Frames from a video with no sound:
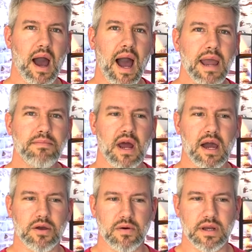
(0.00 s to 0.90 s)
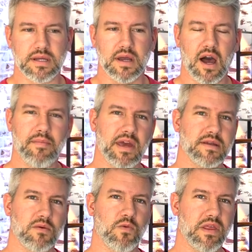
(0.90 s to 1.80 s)
I'm not going to comment
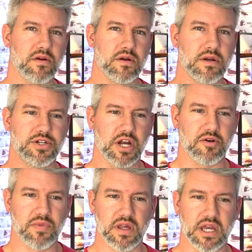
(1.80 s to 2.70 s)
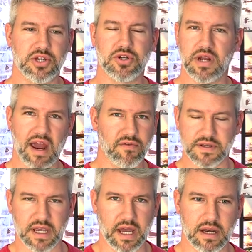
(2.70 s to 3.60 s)
on whether General Milley should have
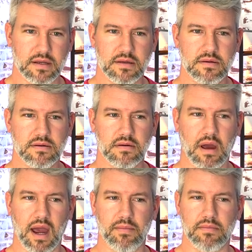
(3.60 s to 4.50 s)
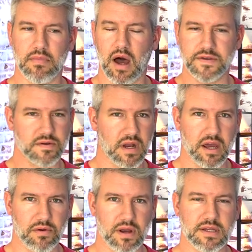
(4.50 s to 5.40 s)
resigned. I'm also
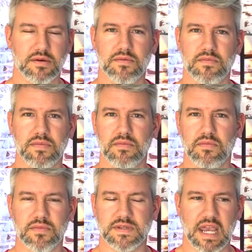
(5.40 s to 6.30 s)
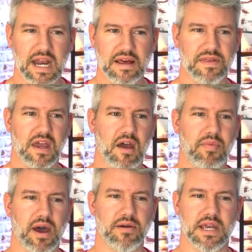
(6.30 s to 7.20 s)
not going to say anything
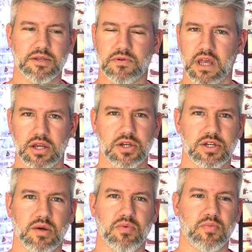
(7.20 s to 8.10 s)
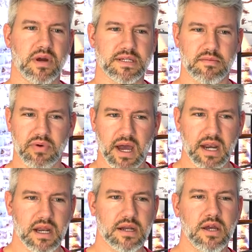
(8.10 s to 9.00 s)
about his relationship with President
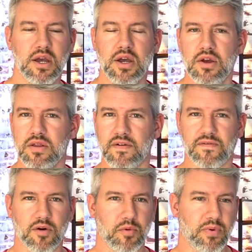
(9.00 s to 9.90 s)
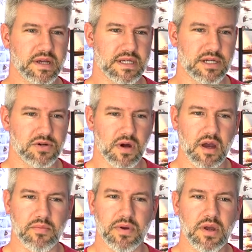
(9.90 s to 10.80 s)
Biden, the former President Trump,